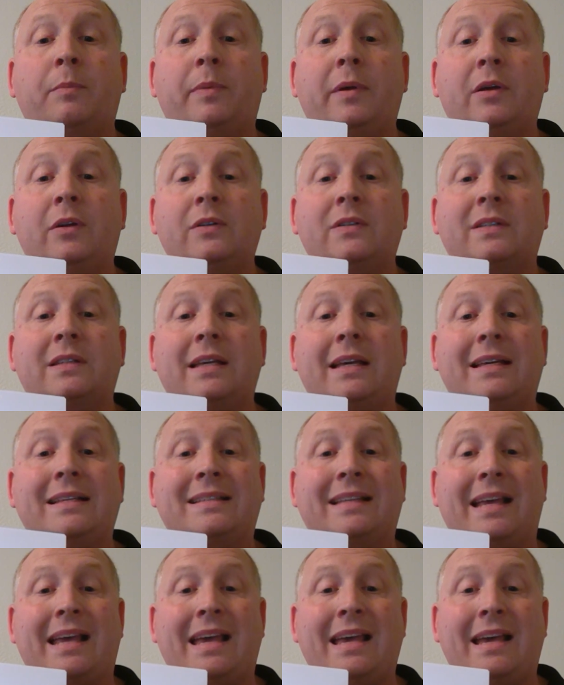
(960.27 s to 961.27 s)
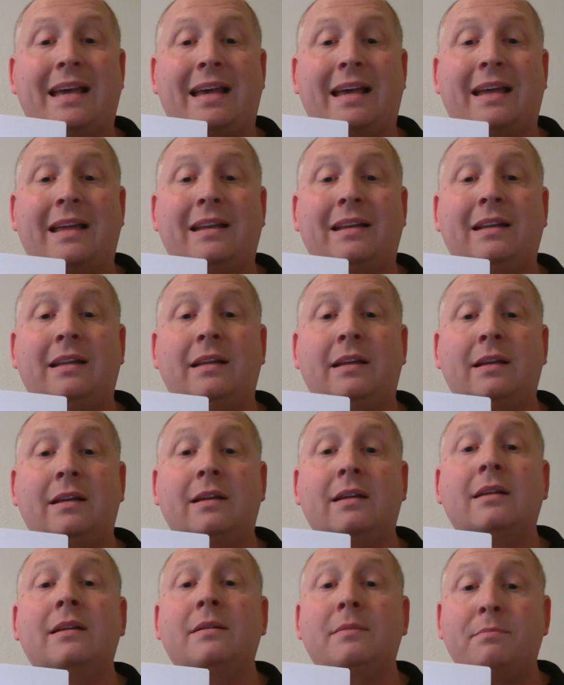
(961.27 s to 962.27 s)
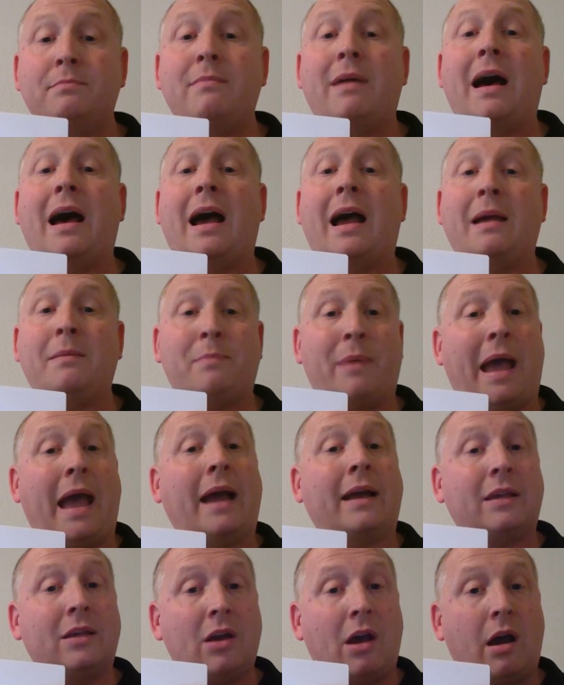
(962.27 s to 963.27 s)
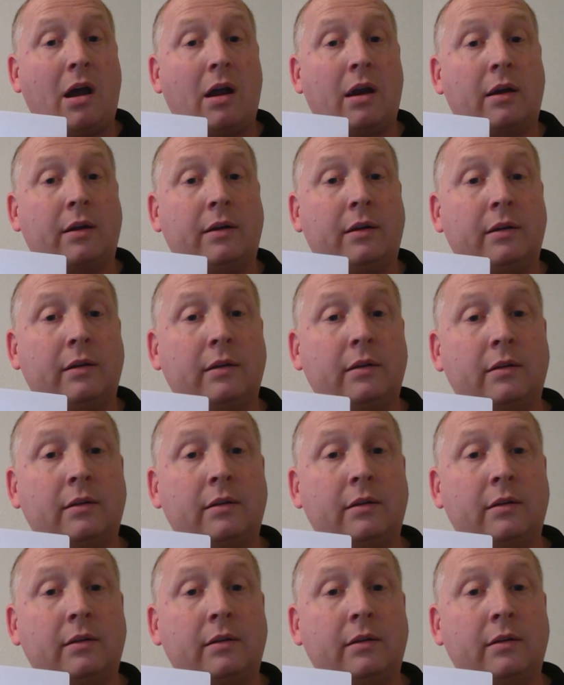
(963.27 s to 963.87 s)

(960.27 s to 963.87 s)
Bill sees in my backyard.